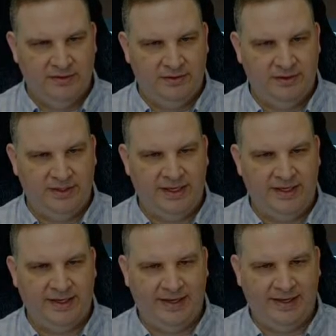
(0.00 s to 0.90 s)
Look at that
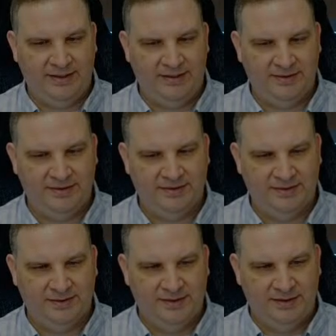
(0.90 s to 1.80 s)
guy.
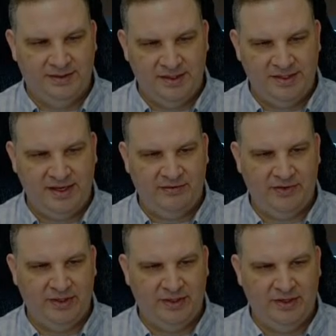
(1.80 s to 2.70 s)
He's
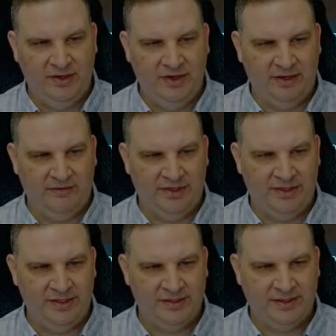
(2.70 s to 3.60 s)
having none of it.
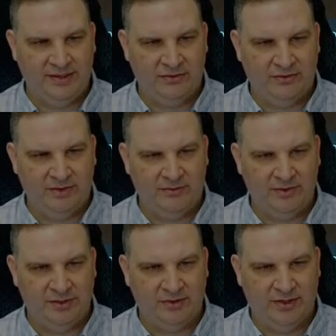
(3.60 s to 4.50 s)
He's like, crit?
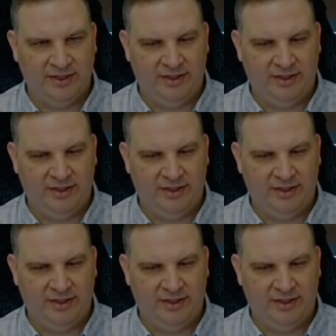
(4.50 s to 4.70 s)
What's a crit?